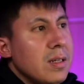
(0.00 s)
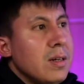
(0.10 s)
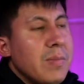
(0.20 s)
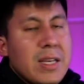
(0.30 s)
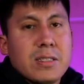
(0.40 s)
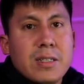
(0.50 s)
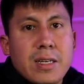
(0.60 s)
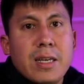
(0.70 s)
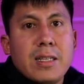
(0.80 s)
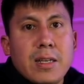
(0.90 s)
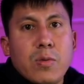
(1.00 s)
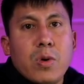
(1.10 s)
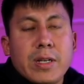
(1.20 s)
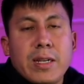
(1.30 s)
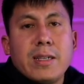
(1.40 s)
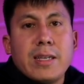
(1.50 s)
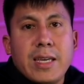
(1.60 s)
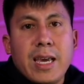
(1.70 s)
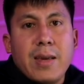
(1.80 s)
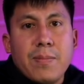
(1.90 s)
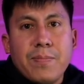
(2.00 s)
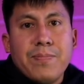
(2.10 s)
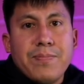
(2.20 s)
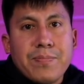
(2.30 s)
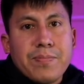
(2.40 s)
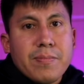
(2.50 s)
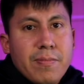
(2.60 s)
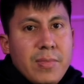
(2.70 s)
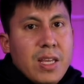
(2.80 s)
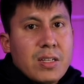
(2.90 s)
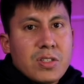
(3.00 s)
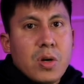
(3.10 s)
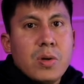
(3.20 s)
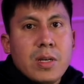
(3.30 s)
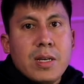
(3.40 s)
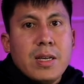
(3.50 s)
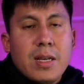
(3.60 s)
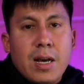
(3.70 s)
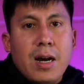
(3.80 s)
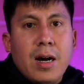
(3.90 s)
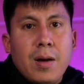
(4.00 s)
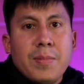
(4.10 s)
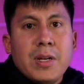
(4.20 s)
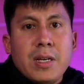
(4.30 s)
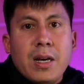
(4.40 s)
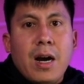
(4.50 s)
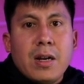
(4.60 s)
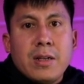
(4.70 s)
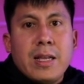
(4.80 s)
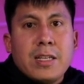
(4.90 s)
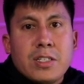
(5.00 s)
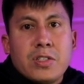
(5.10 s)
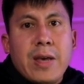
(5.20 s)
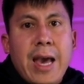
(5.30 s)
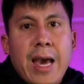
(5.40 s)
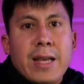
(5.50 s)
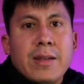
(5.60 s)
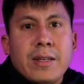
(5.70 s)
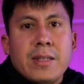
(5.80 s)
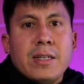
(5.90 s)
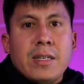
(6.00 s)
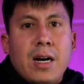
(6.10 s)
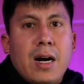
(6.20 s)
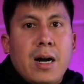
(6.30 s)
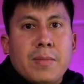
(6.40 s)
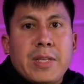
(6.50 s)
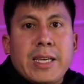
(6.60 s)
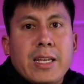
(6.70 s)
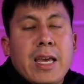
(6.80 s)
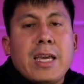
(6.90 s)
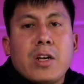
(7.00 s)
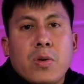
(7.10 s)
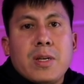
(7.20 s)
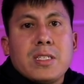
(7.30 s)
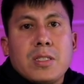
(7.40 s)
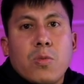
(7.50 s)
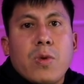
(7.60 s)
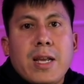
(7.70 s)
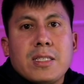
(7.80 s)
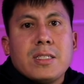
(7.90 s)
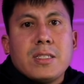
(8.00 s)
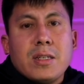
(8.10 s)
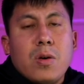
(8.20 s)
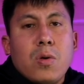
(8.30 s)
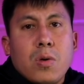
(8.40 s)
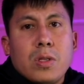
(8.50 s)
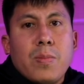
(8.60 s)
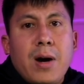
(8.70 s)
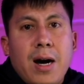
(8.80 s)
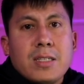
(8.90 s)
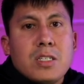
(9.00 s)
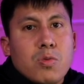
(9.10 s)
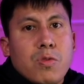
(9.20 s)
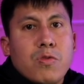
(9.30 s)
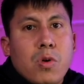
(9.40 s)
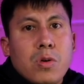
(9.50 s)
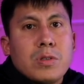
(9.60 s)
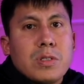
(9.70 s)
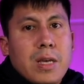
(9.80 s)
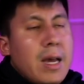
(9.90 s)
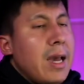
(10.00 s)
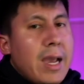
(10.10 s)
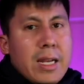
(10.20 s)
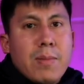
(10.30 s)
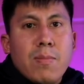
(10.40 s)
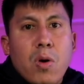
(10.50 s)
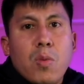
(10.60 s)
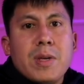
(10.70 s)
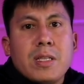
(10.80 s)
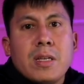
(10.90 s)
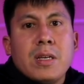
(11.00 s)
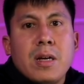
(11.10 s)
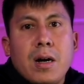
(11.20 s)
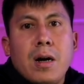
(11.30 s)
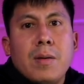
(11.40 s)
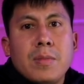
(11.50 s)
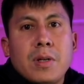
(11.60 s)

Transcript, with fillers: basically in working in the game. So um, other than that, just to add, uh, they can increase the rates or deposits, withdrawals at any moment. Um,